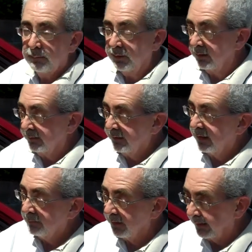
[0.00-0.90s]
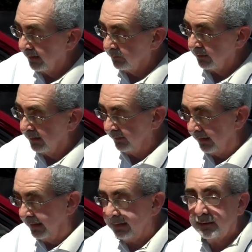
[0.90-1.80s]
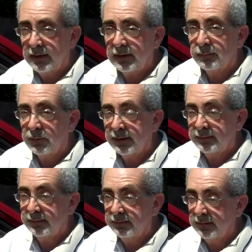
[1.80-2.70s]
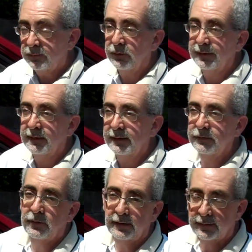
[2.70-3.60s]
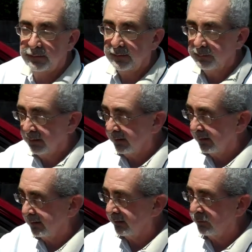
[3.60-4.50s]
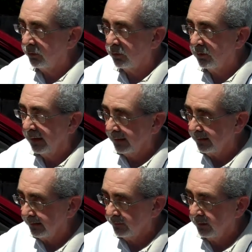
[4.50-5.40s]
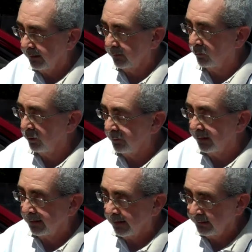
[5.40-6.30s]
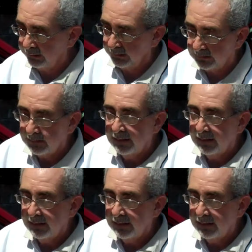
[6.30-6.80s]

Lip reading: But on top of that, we have an anti-lock brake system with electronic stability control and electronic roll mitigation.